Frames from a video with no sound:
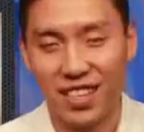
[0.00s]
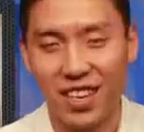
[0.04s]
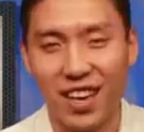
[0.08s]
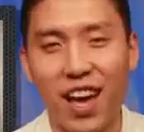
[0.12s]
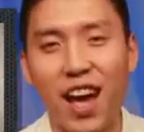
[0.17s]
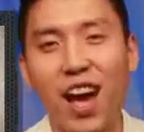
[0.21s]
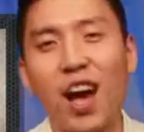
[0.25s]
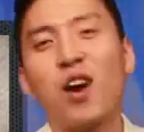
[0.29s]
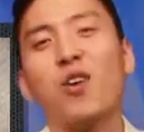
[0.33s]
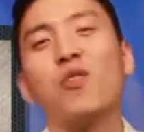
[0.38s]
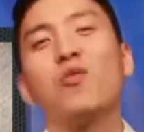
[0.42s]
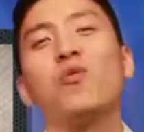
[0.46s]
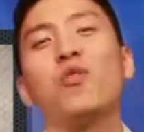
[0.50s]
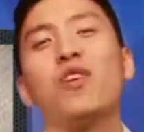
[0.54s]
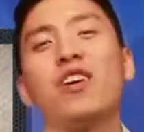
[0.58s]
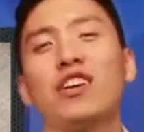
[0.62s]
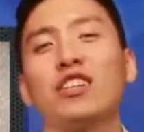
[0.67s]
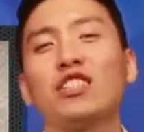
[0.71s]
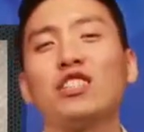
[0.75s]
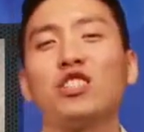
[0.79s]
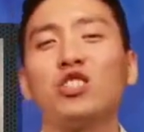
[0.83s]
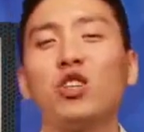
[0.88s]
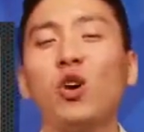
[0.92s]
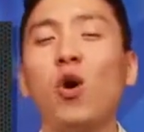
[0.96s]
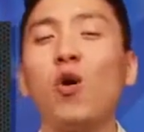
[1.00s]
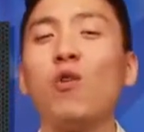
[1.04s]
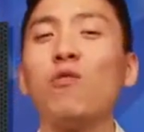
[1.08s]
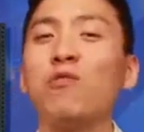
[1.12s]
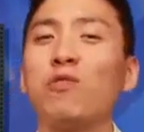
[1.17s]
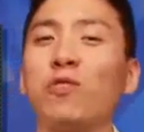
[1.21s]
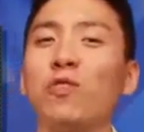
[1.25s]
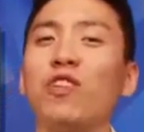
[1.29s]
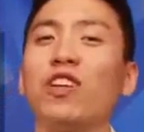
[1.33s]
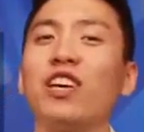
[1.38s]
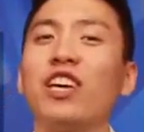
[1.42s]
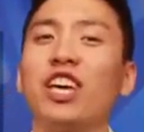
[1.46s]
Yeah, we are so
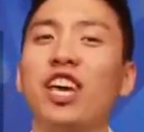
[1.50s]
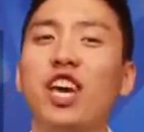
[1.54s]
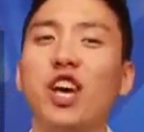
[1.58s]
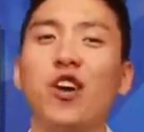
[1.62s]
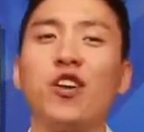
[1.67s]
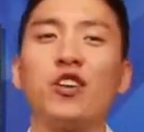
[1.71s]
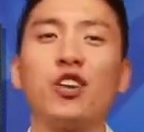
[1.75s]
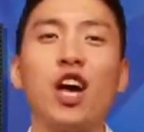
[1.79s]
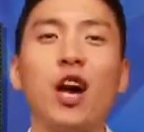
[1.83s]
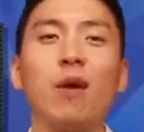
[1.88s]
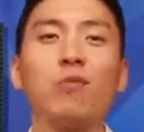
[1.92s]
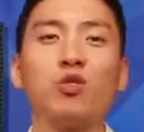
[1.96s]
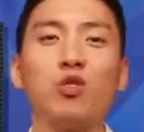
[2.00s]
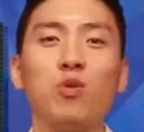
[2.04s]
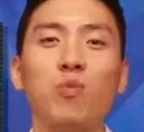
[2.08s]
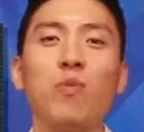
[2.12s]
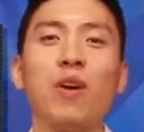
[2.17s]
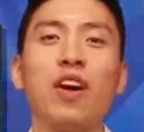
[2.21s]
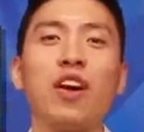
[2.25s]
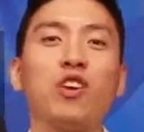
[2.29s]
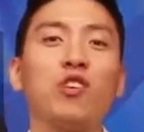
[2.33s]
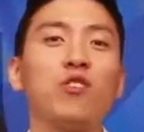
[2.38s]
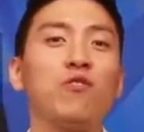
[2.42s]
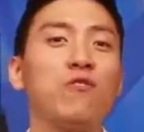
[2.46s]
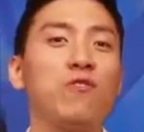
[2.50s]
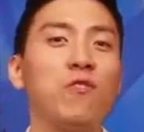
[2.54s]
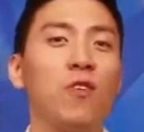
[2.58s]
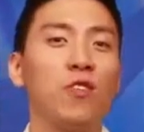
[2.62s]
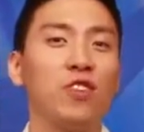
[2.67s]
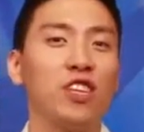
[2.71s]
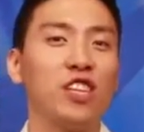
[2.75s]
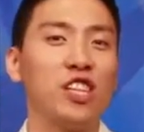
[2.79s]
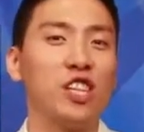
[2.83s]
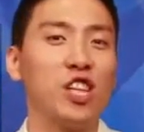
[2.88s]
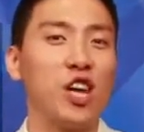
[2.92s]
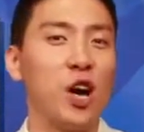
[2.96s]
fully geared up to make you
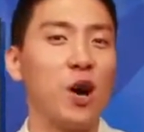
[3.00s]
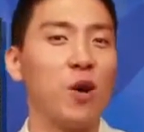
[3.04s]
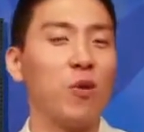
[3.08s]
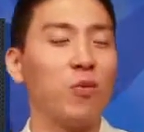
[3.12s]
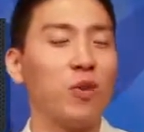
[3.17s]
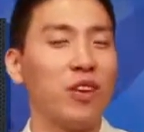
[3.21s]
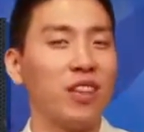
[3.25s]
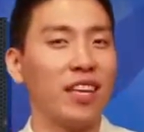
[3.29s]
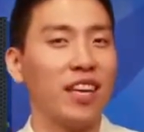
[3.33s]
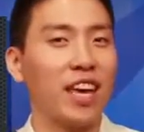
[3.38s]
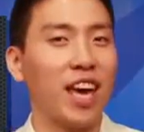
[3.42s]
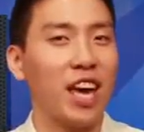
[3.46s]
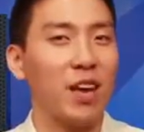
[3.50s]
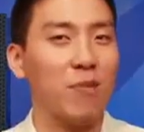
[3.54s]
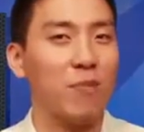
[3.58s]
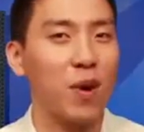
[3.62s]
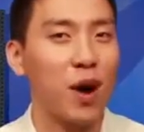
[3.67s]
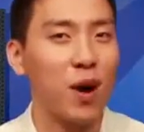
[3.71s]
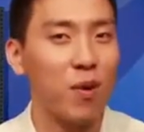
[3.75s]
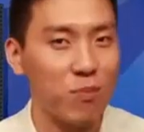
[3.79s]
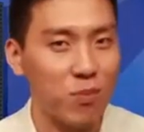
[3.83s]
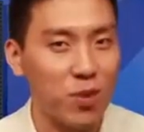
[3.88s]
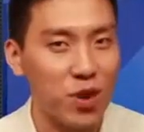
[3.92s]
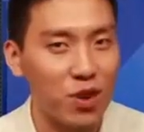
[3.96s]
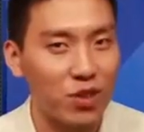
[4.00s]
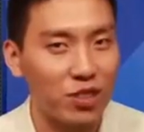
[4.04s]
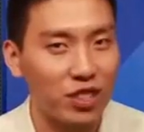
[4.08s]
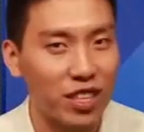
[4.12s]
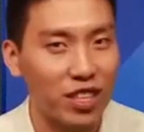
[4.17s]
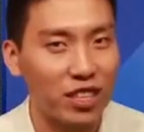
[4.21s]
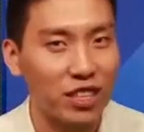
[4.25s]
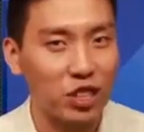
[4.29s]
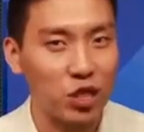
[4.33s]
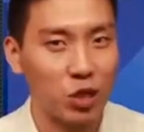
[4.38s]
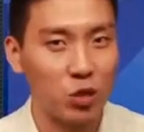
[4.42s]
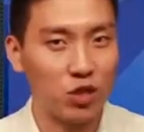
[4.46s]
fall in love with K-pop
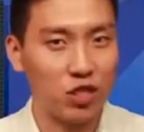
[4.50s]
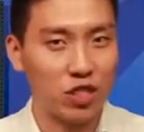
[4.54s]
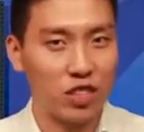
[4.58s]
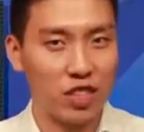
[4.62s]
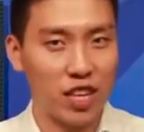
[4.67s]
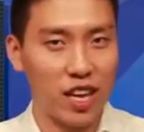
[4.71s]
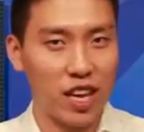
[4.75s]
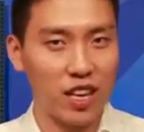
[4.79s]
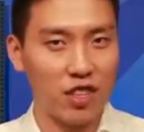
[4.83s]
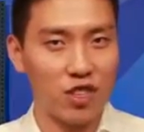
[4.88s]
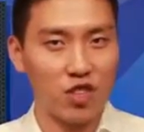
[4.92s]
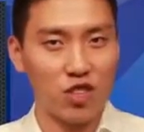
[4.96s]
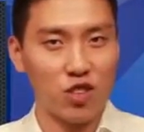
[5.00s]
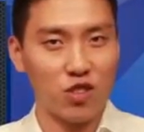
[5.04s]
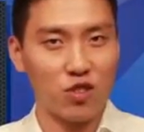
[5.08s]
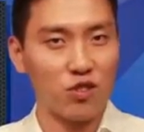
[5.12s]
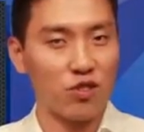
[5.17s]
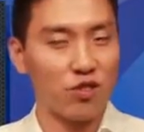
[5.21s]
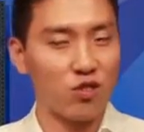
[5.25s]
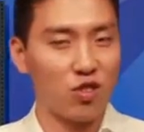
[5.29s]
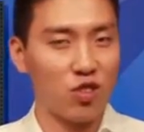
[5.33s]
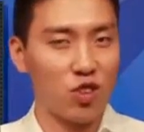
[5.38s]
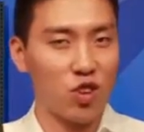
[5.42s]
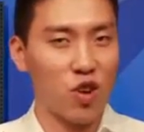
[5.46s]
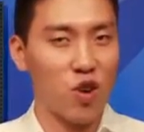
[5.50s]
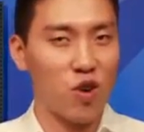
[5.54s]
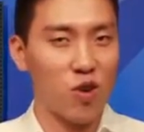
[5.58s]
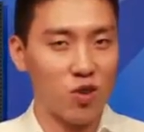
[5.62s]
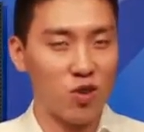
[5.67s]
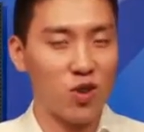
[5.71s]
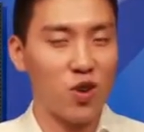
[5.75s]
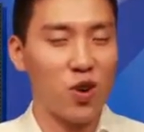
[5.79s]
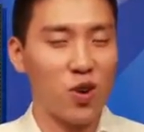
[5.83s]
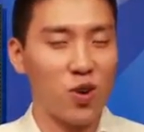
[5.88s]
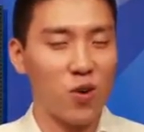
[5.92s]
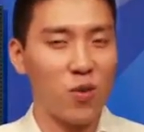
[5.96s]
music, so stay tuned,
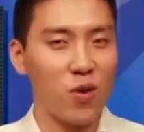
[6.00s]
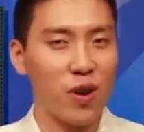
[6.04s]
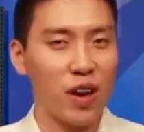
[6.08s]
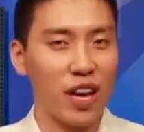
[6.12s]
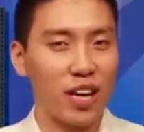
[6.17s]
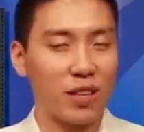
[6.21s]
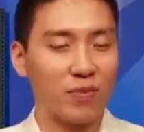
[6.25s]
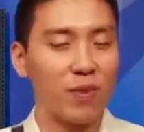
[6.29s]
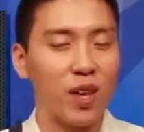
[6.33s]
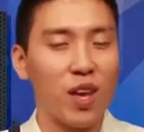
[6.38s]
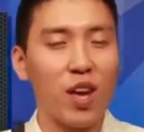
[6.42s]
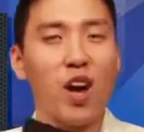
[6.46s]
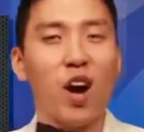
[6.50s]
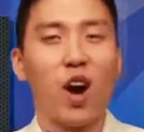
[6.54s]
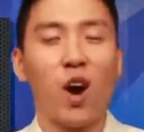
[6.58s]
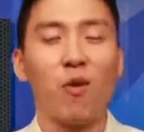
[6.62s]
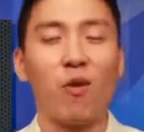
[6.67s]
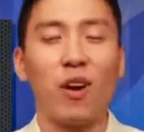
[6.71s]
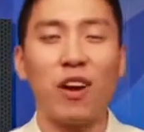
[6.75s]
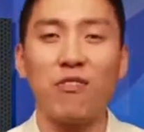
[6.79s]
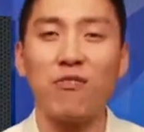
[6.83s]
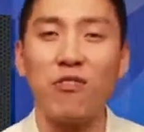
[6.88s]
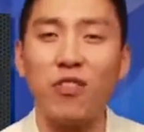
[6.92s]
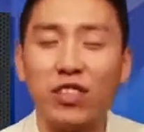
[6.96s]
don't go away. All right,